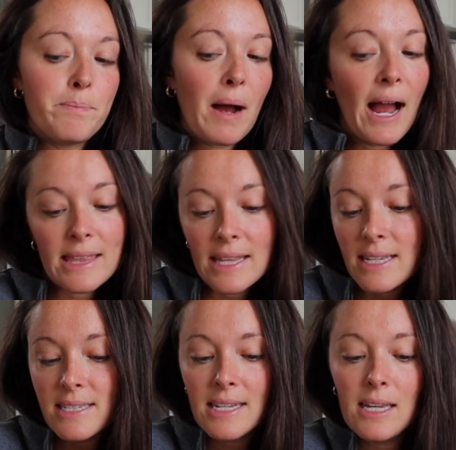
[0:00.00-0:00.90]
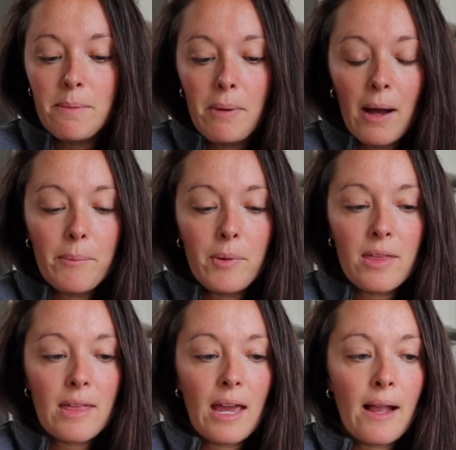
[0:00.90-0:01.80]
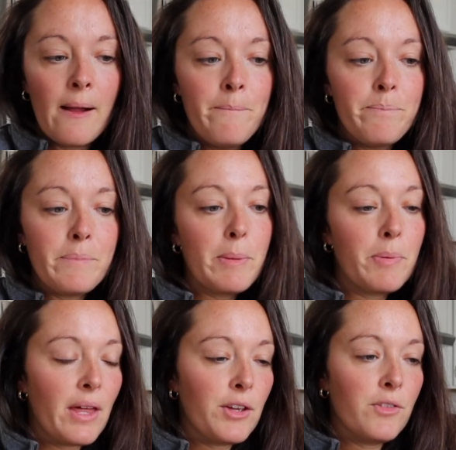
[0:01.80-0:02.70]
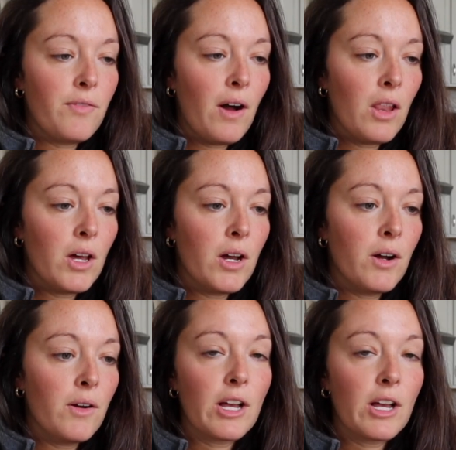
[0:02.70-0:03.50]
buy things to keep up with like people that you follow,